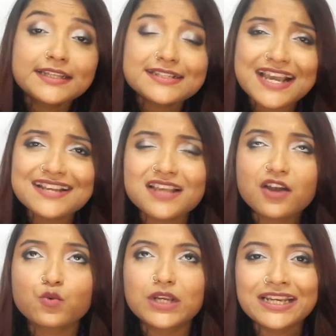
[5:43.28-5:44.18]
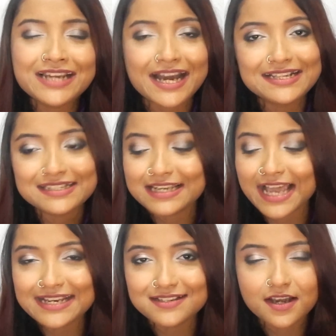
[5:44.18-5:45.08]
This has a really nice
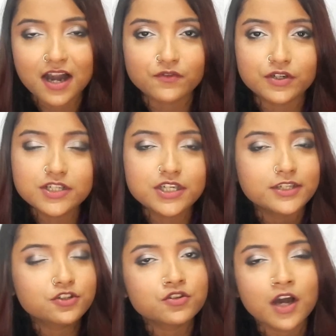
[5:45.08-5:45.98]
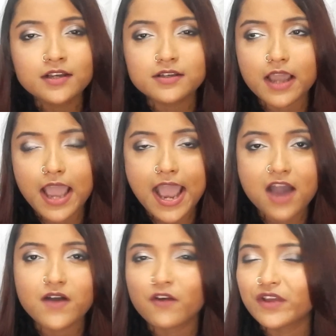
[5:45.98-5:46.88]
light coverage. It do not
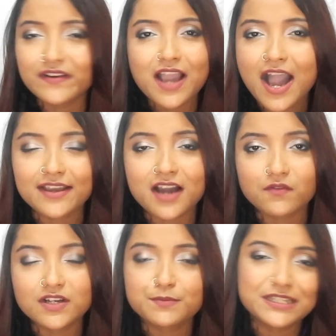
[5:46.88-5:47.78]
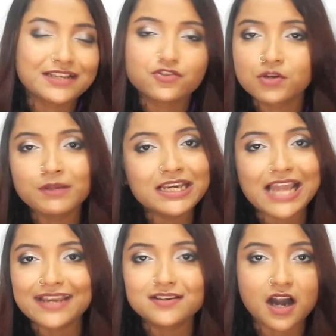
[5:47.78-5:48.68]
have a very high coverage but extremely
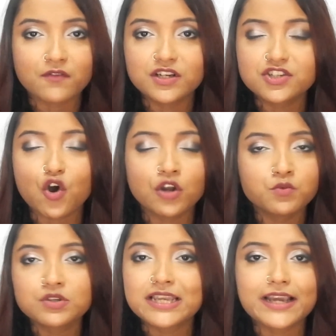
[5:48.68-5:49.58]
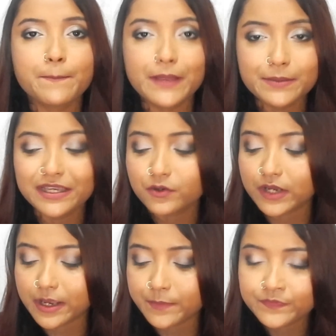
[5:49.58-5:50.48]
light coverage, almost like a BB
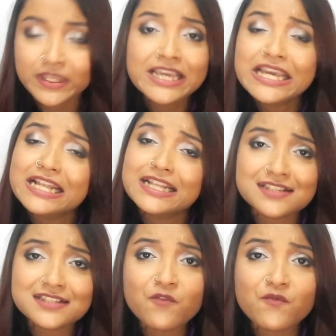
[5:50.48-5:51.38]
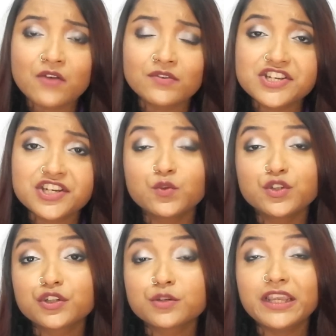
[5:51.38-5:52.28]
cream. This is a foundation
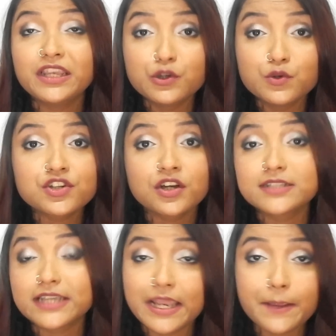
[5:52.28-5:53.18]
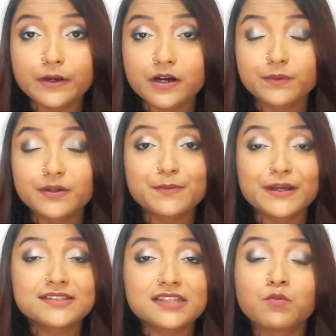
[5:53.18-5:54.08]
which could be used on daily purpose
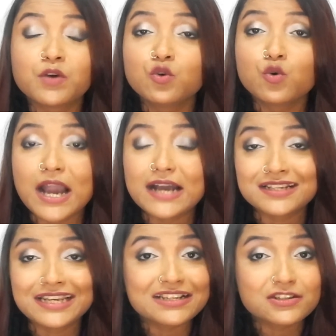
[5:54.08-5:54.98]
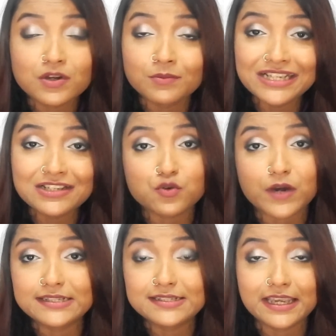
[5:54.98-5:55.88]
by someone who has an extremely
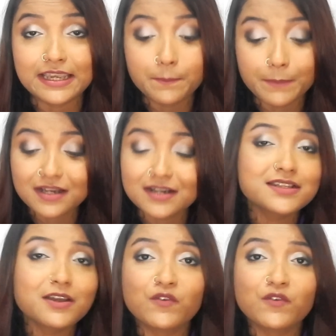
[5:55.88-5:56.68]
dry skin. Because